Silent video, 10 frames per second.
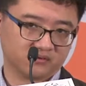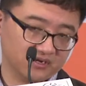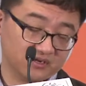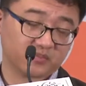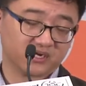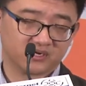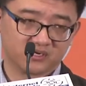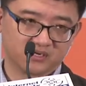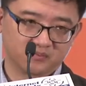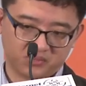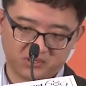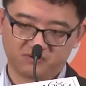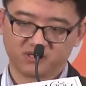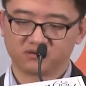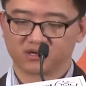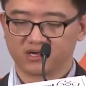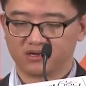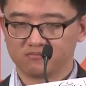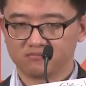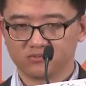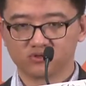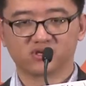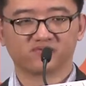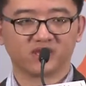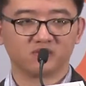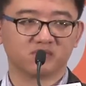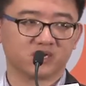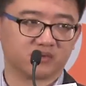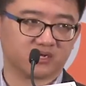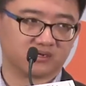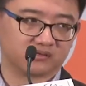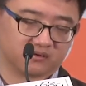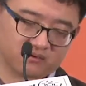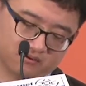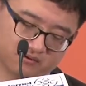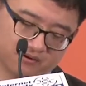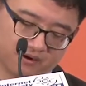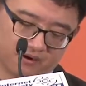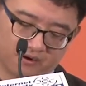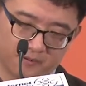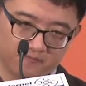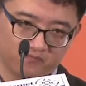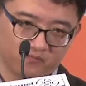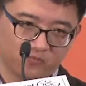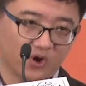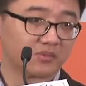in the beta period. Okay, most of them may be the web